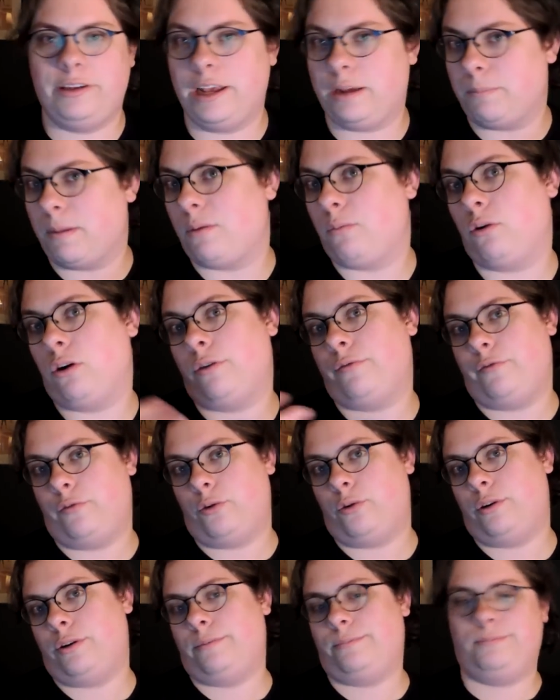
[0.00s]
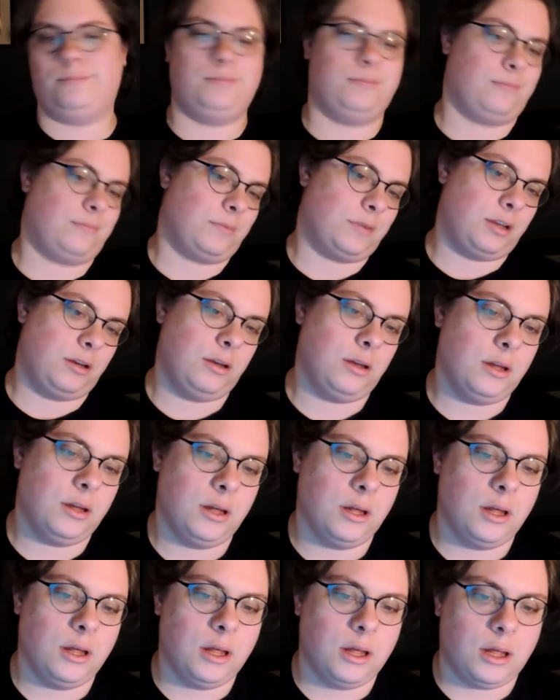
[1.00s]
Take my word for it.
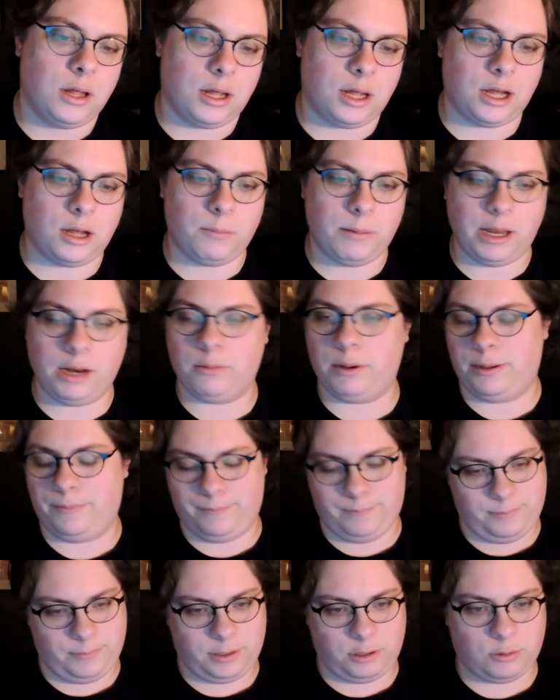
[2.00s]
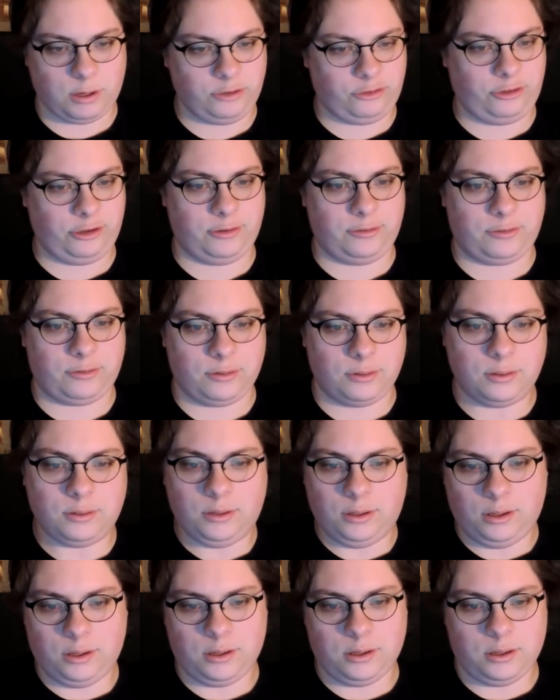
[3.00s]
Um, anyway, questions.
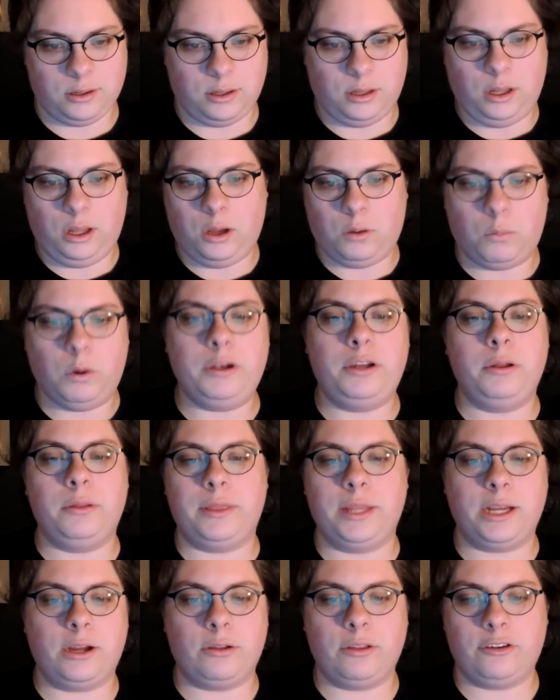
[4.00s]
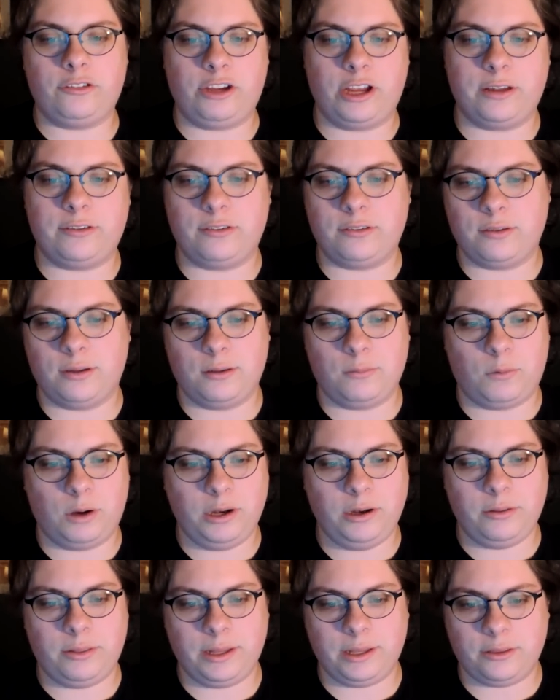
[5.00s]
What do you think are the chances?
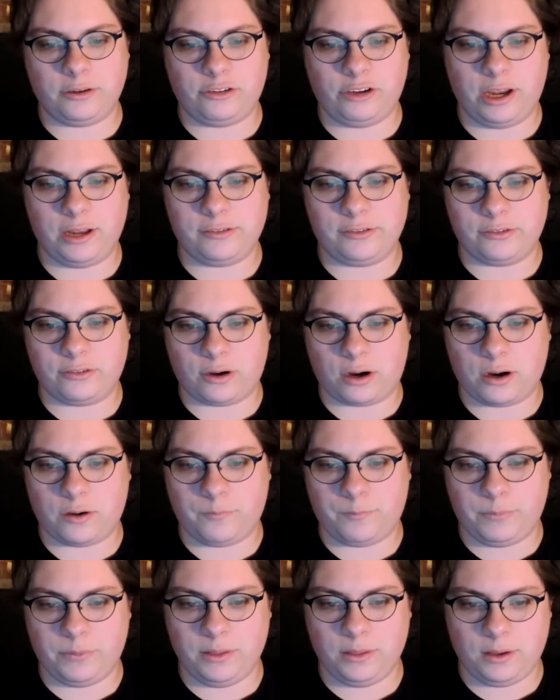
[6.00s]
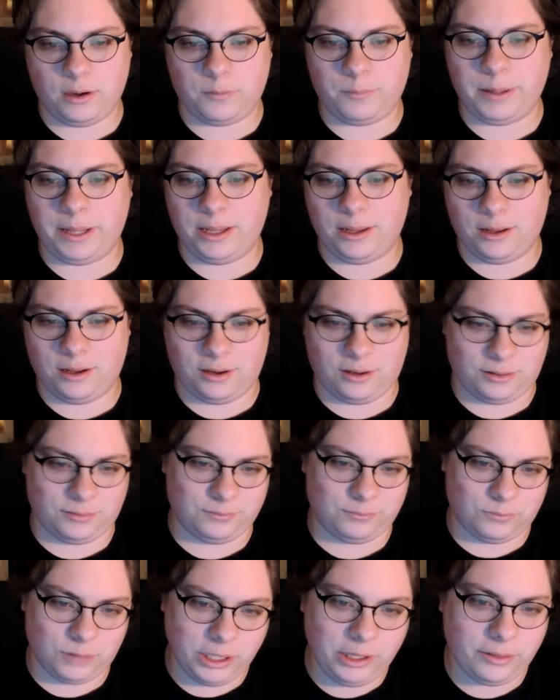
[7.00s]
What do you think the chances are of there being,
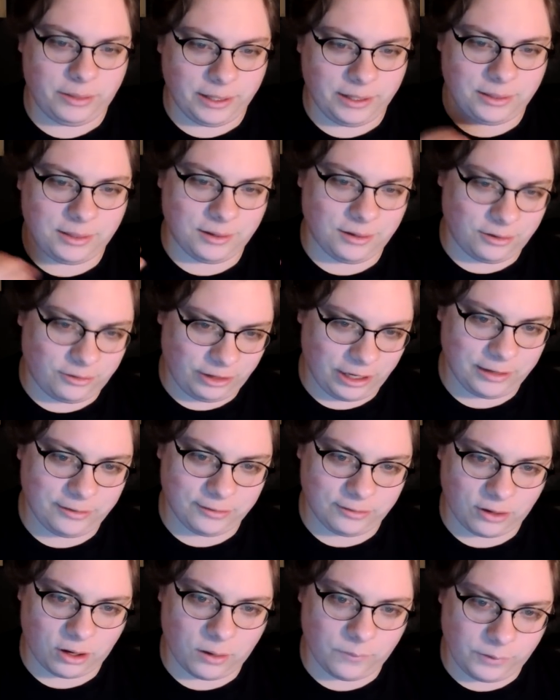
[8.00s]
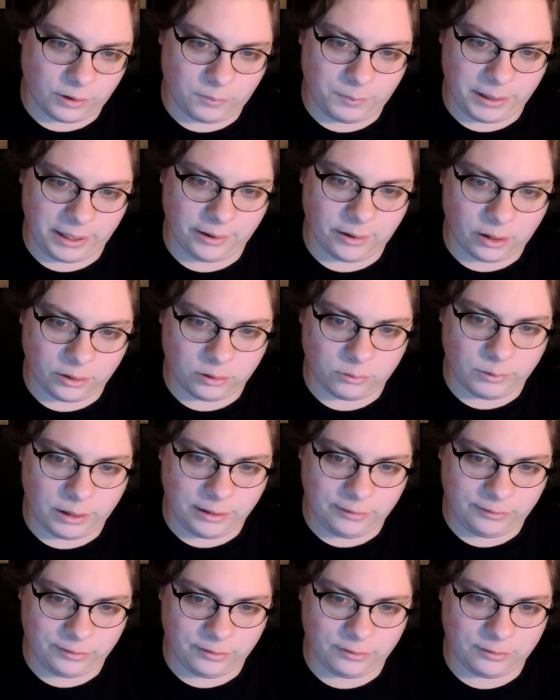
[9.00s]
or what do you think the chances are of there being other
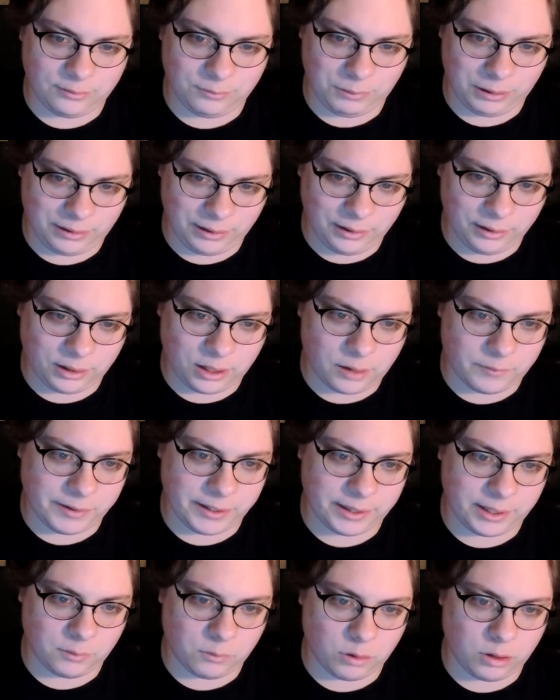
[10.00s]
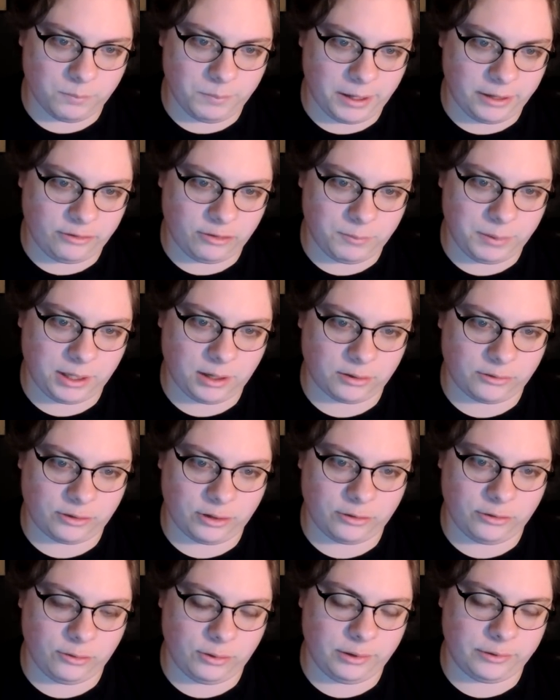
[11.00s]
races within the Covenant that weren't mentioned because
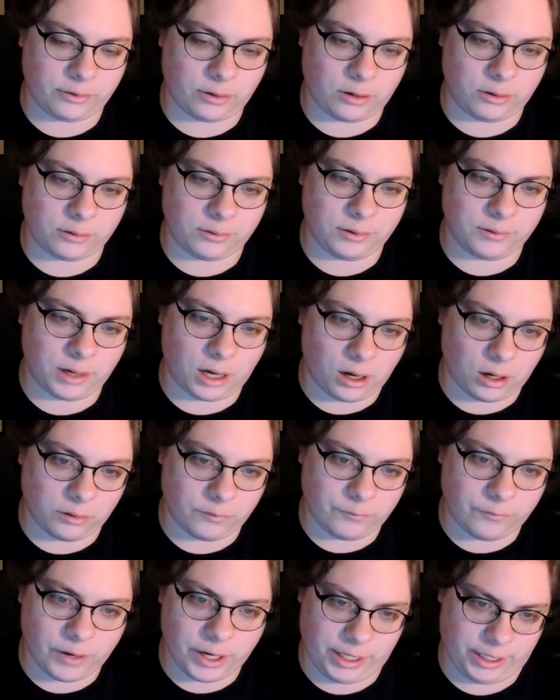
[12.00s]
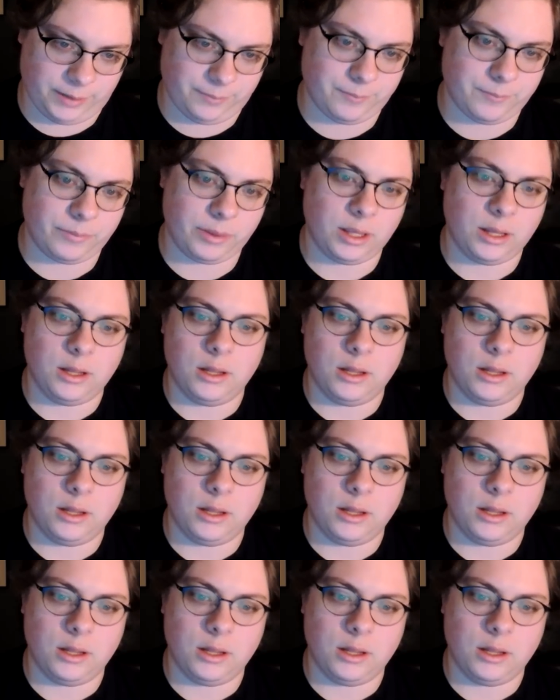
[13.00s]
their duties aren't aren't fighting?